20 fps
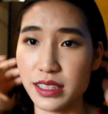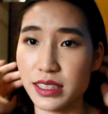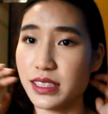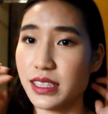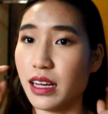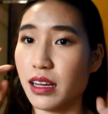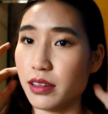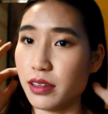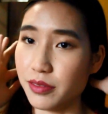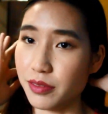is
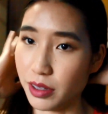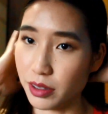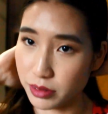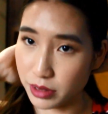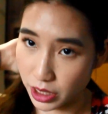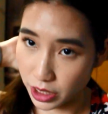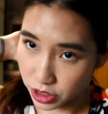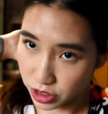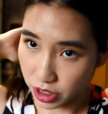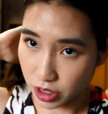how the
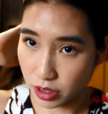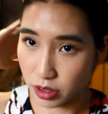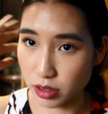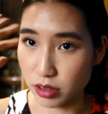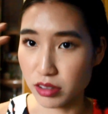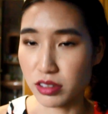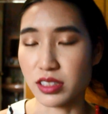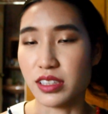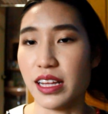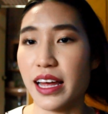foundation
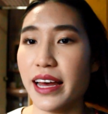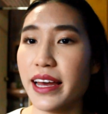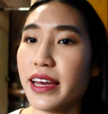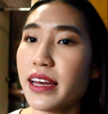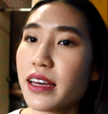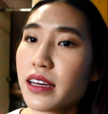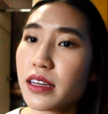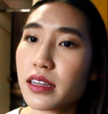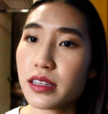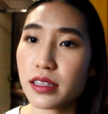looks
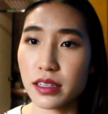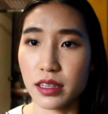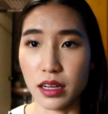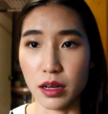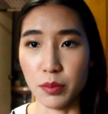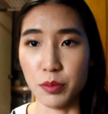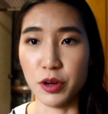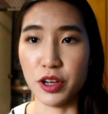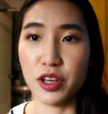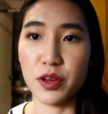like.
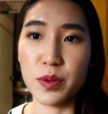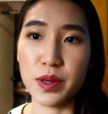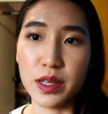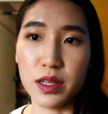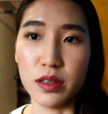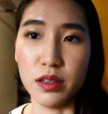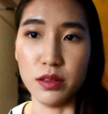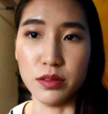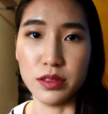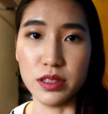I'll bring you in
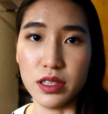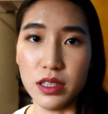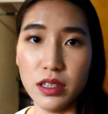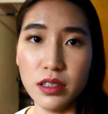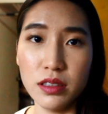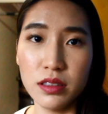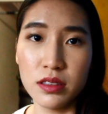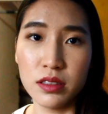closer.